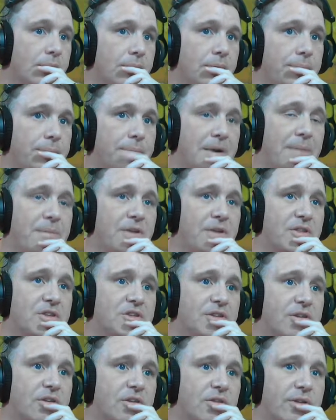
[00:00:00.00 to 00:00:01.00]
But I must have
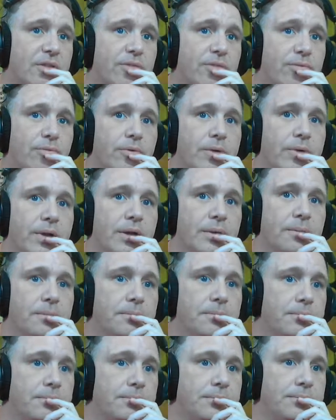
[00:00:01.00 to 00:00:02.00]
just clicked through it.
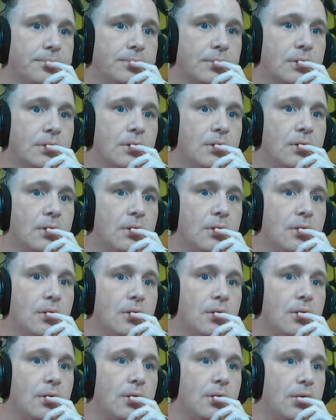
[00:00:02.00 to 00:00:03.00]

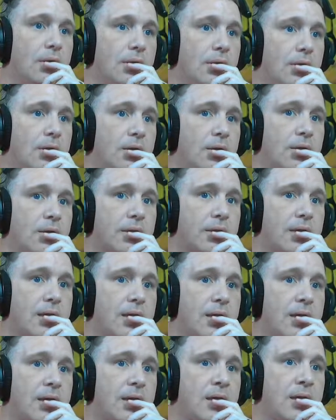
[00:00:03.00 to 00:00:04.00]

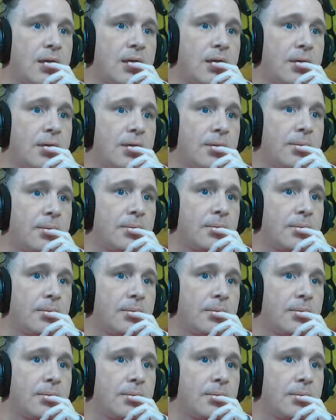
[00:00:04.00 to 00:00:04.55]
Okay.